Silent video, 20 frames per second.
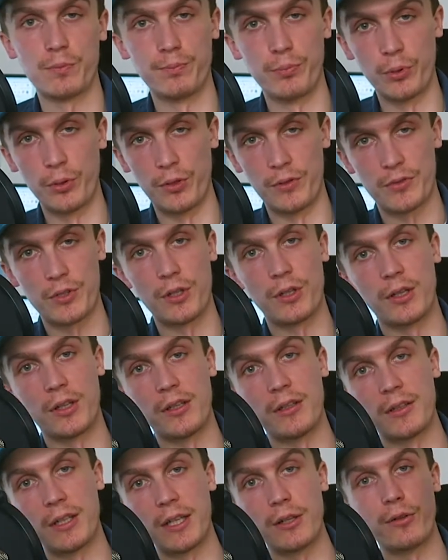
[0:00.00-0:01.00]
border of
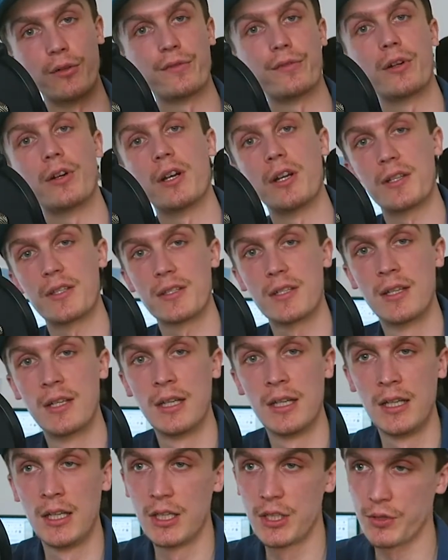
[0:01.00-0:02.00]
Scotland, Kielder Forest,
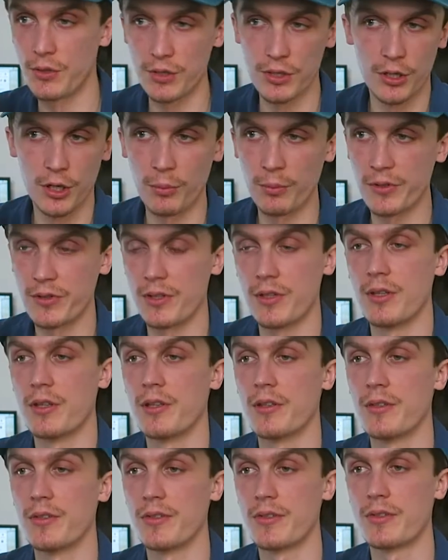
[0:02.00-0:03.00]
200
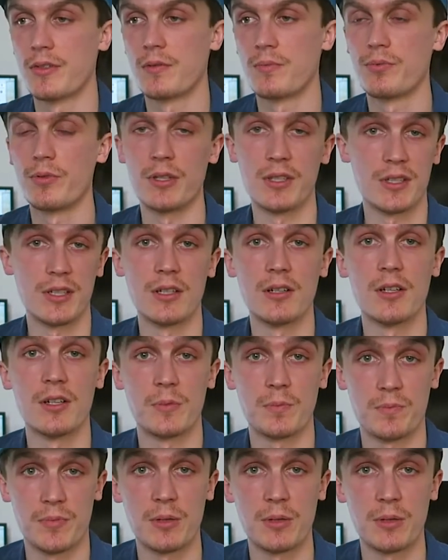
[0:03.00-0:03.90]
kilometers, pretty serious.